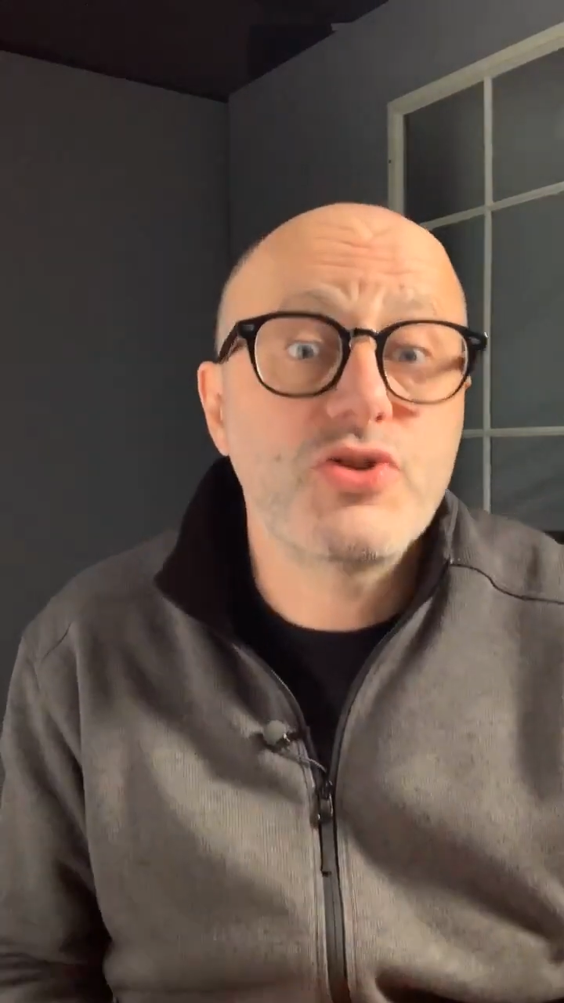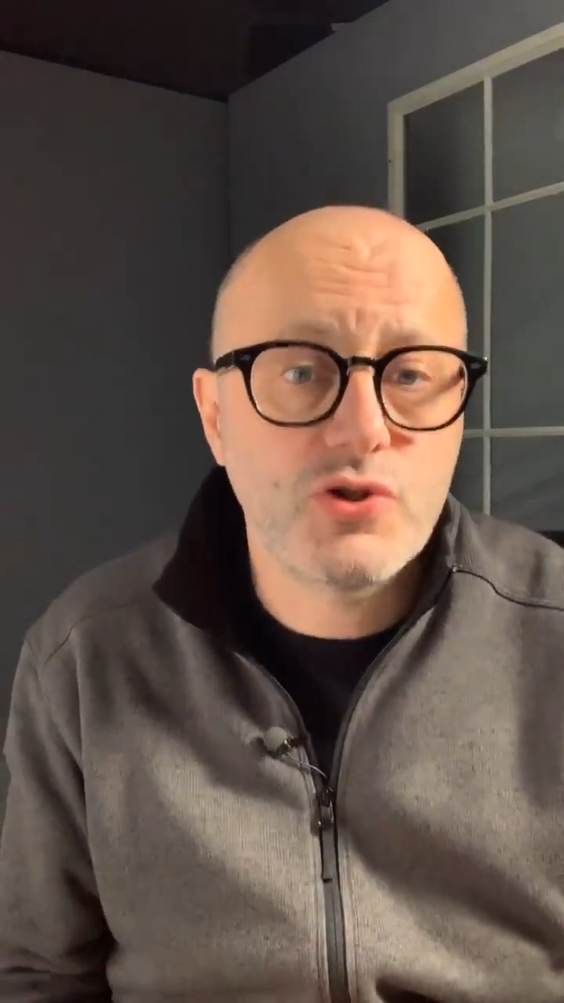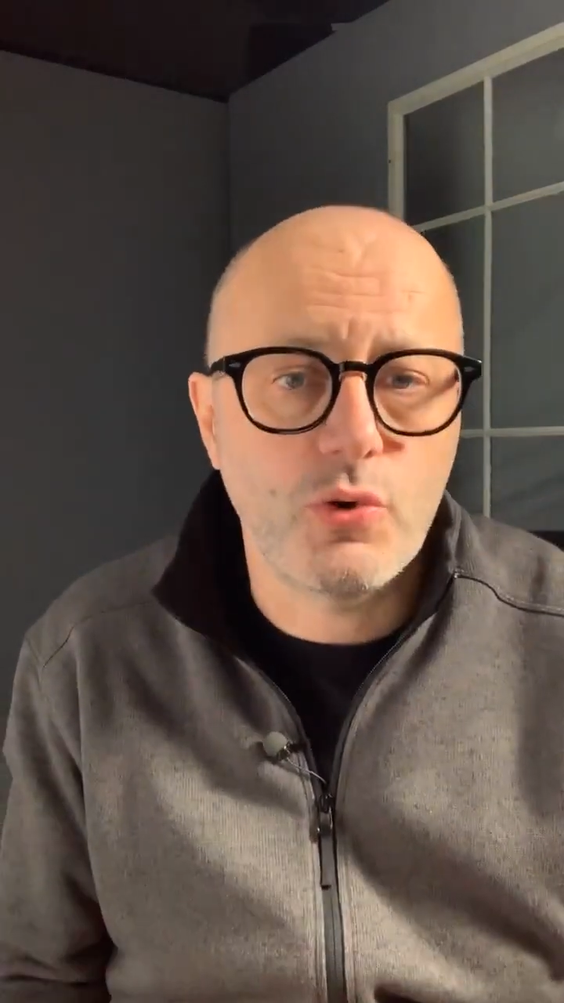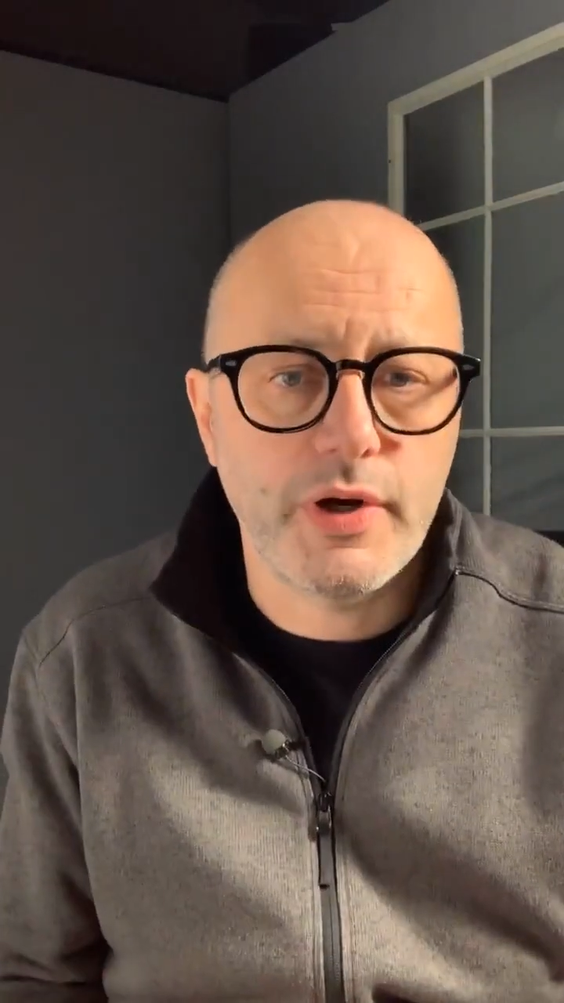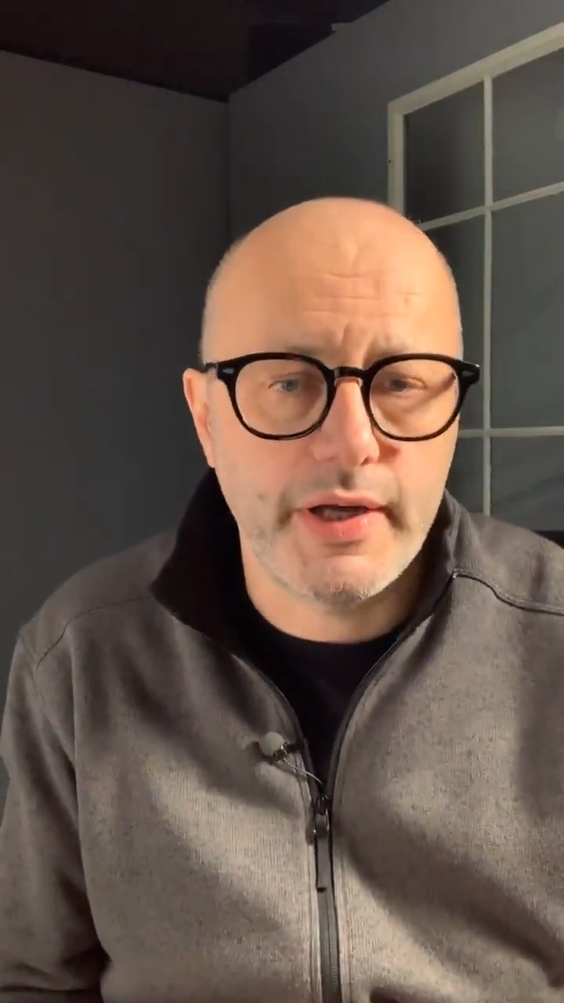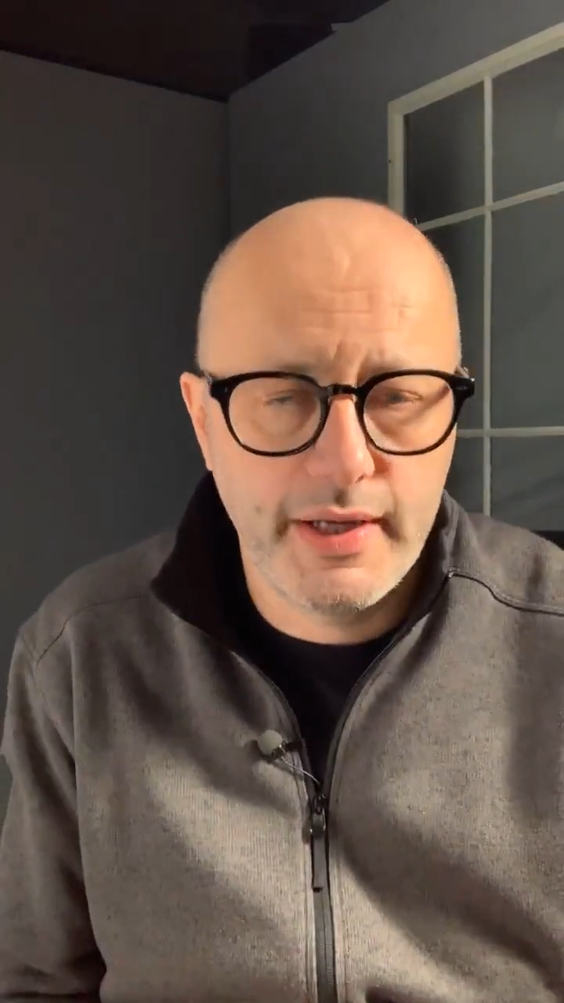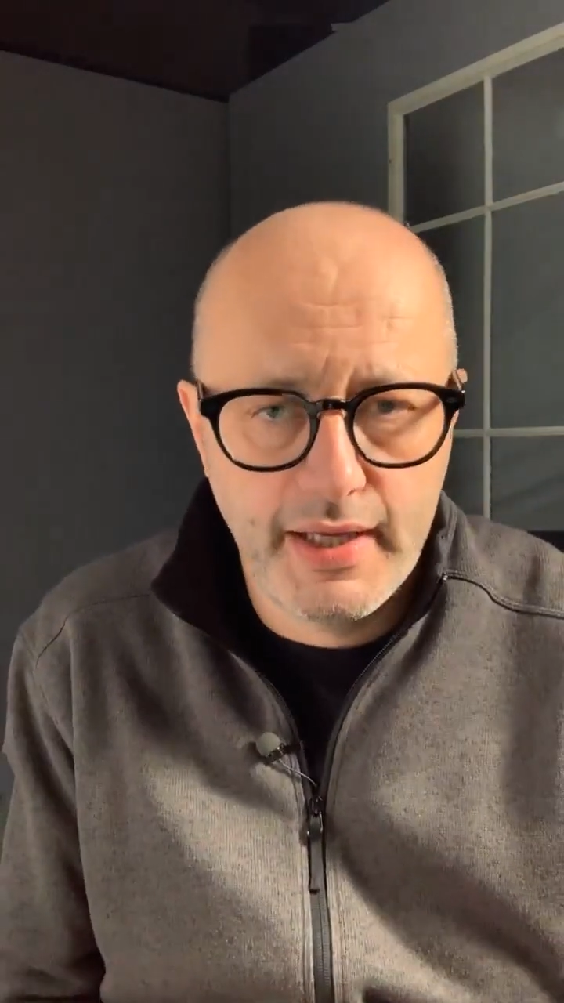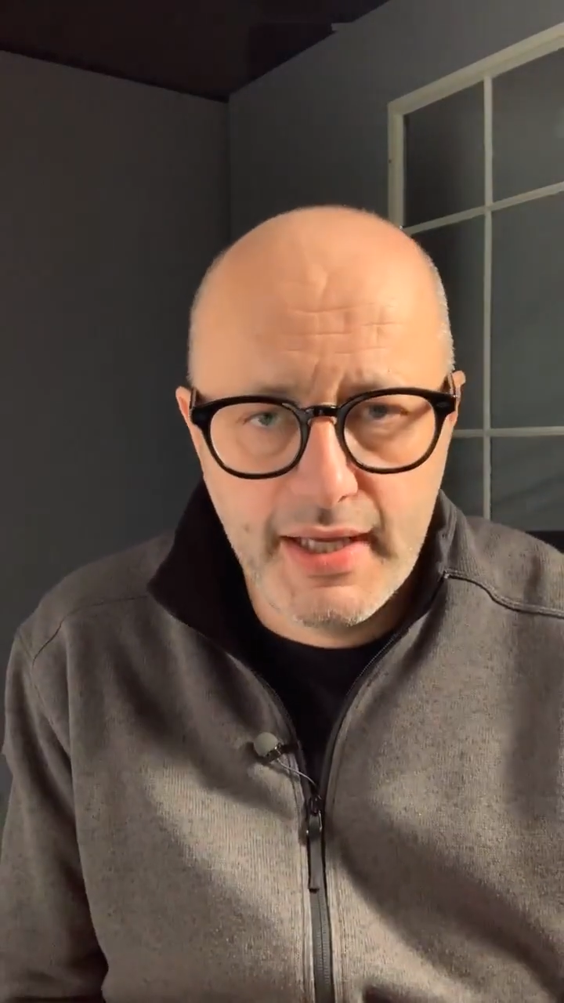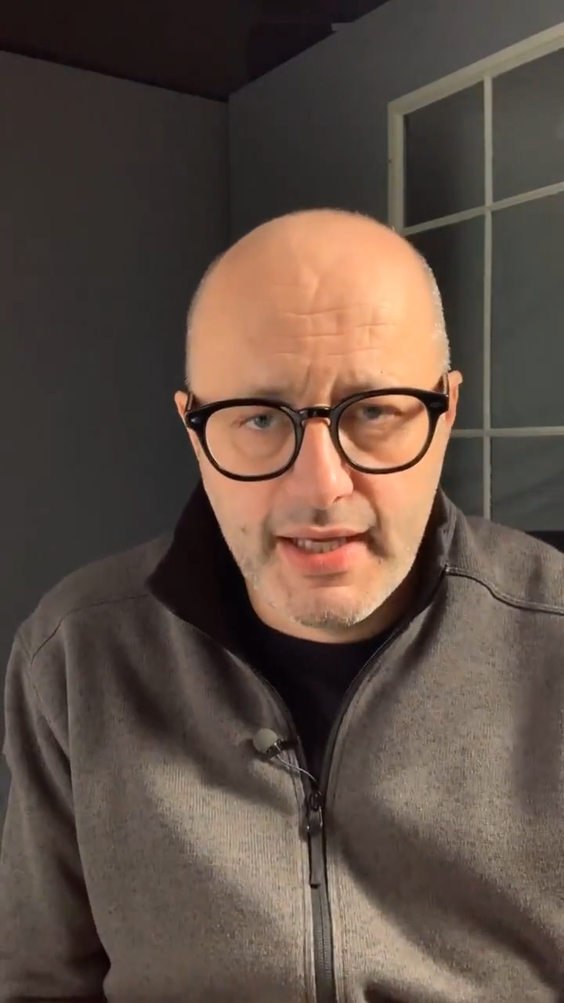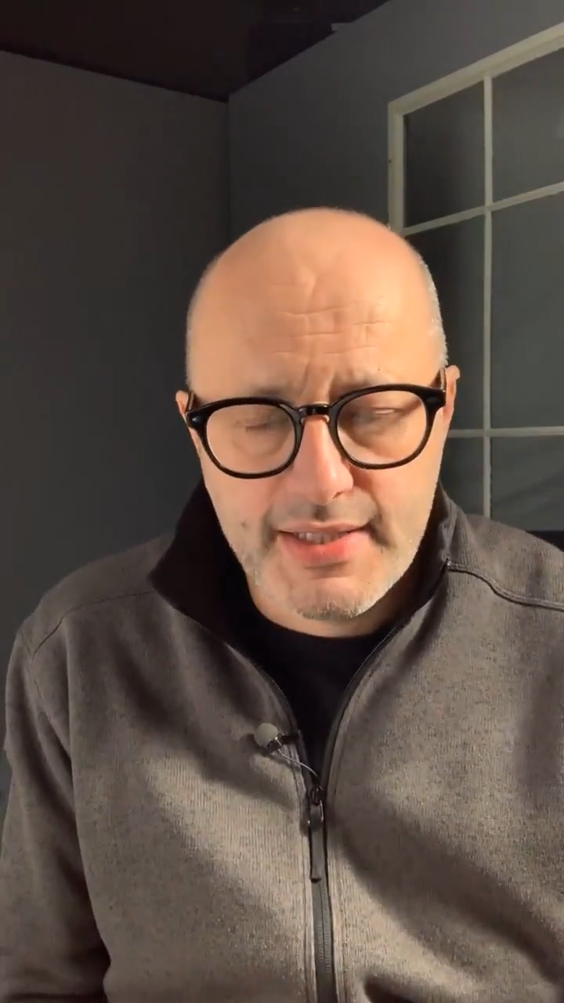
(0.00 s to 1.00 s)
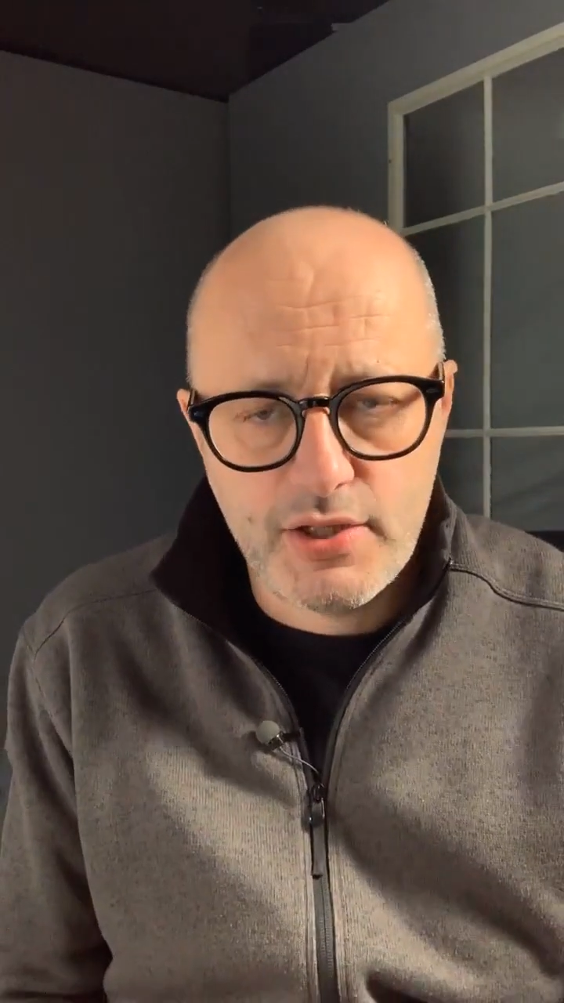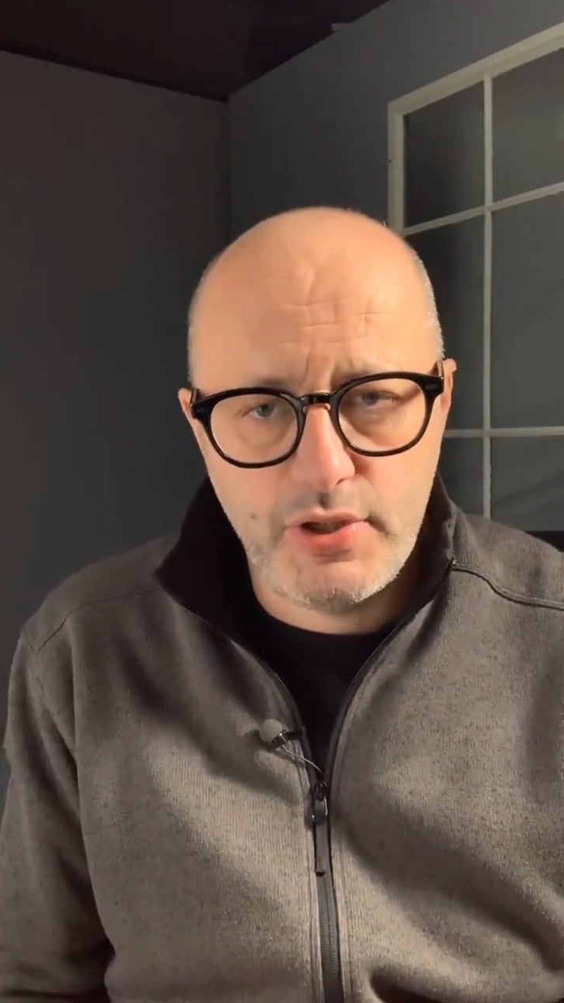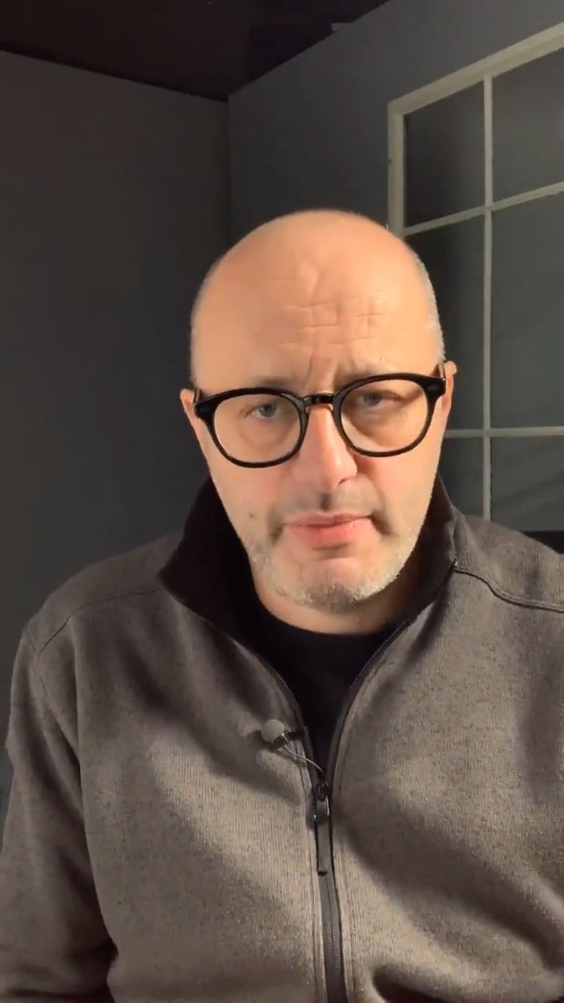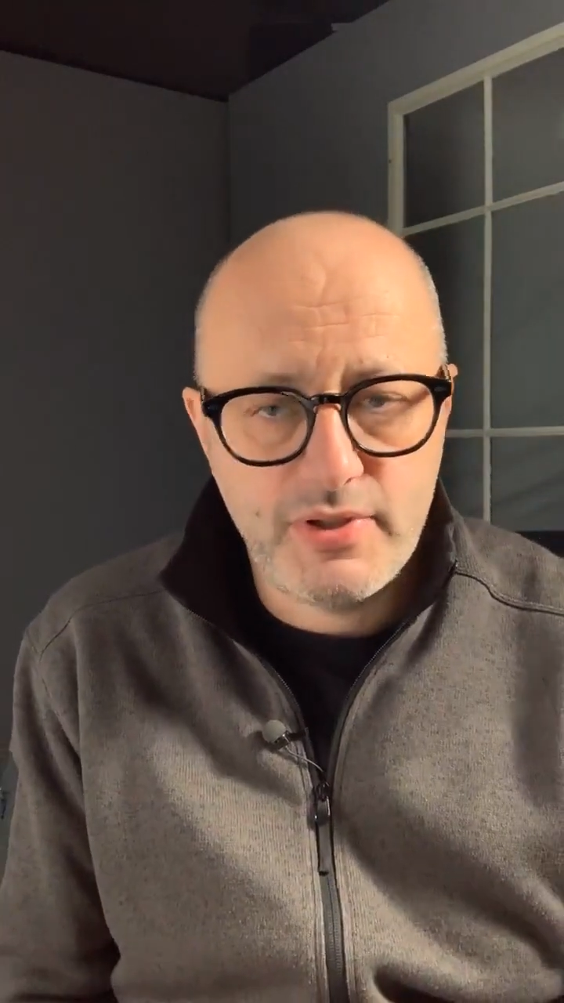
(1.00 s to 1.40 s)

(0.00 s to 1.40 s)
story. So